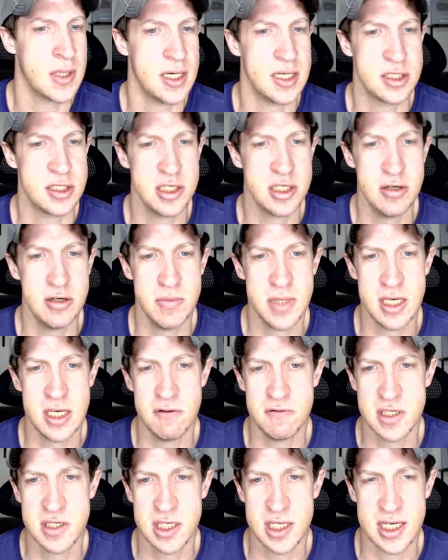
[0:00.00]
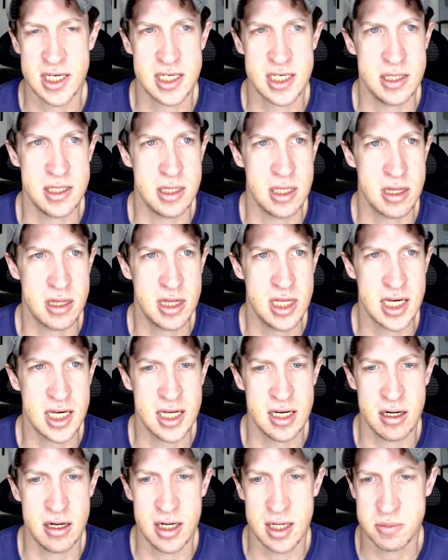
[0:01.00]
assuming you've selected the
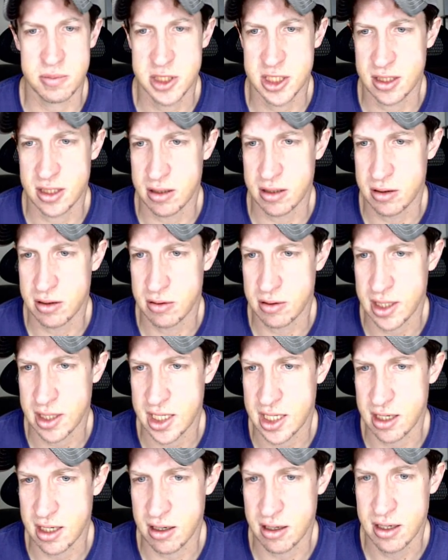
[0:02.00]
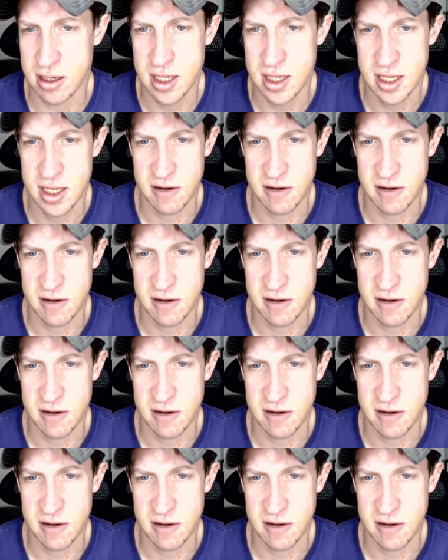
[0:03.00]
thicken option right here.